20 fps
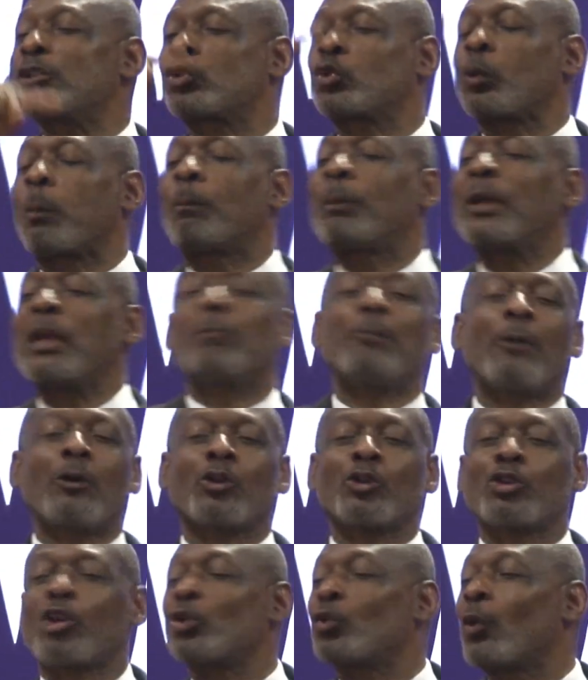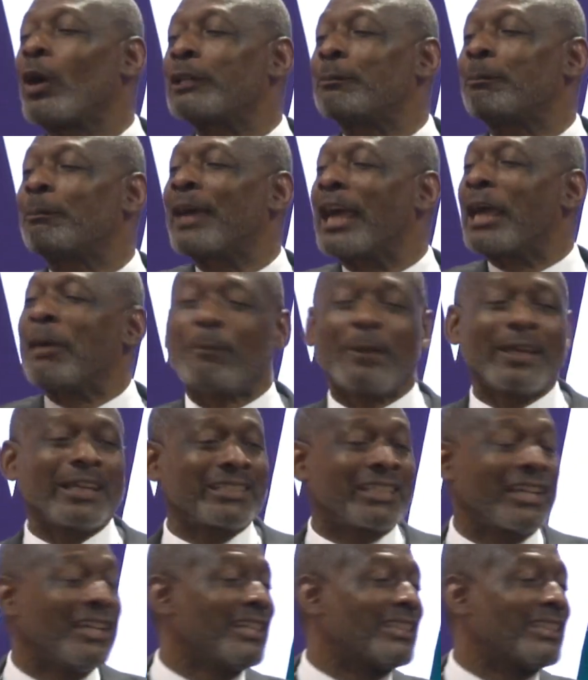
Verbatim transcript: to people who don't want babies,